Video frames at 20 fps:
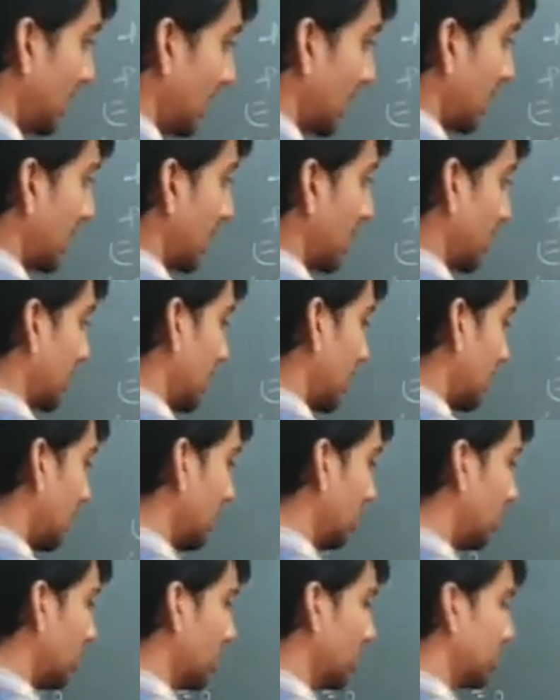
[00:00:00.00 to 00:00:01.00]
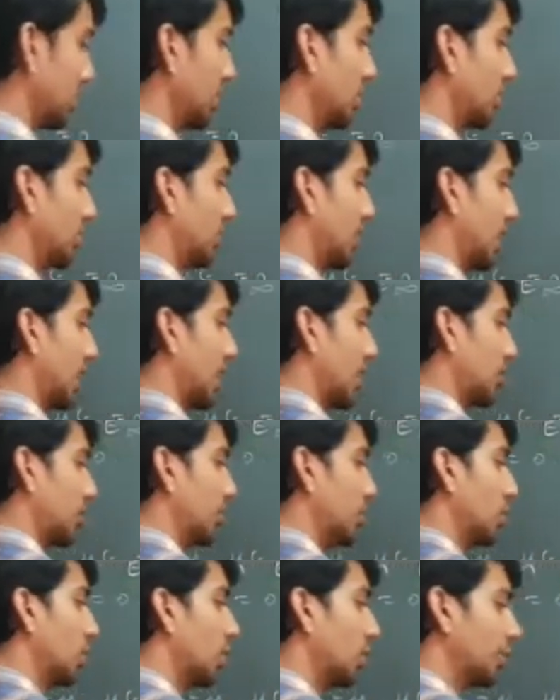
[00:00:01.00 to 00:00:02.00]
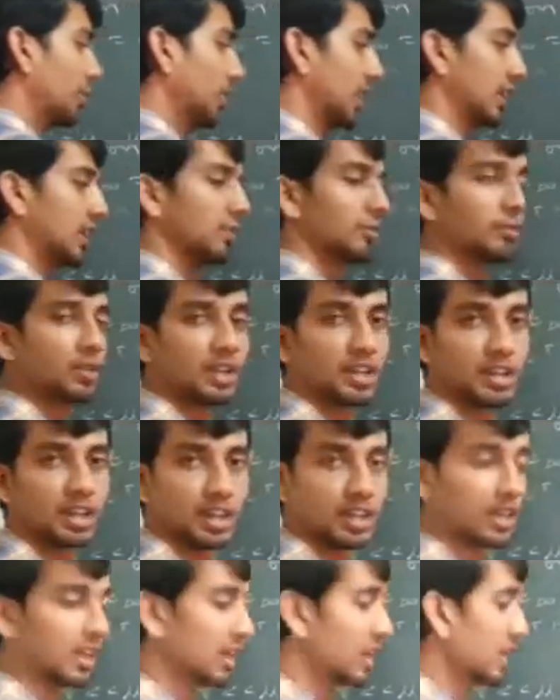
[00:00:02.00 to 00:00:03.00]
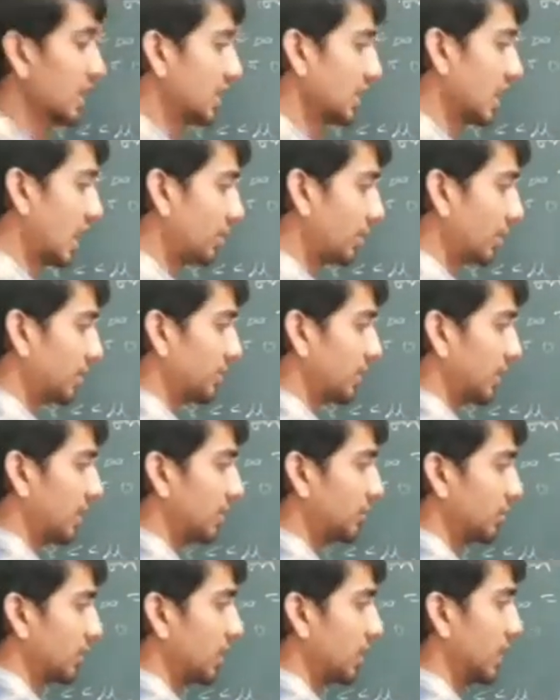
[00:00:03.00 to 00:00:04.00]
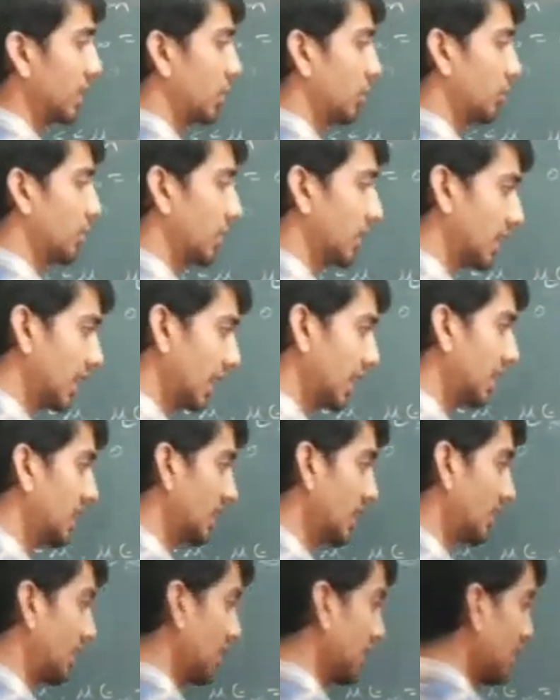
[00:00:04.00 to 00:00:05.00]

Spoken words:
k greater than or equal to 0, we have mu of E infinity, gamma of E infinity to be greater.